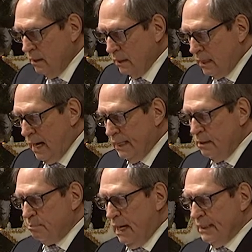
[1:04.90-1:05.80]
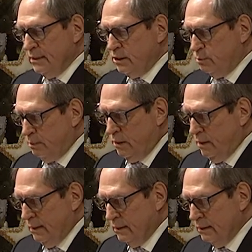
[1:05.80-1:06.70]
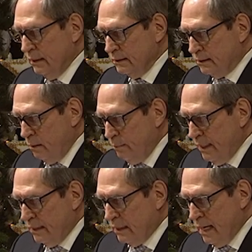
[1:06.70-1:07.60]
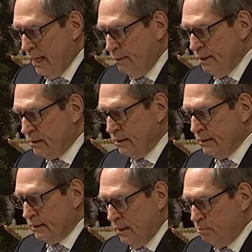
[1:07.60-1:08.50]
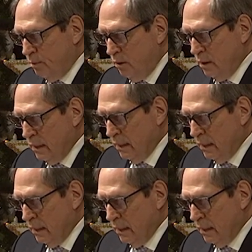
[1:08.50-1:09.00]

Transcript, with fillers: Guided by the Spirit, Simeon came into the temple,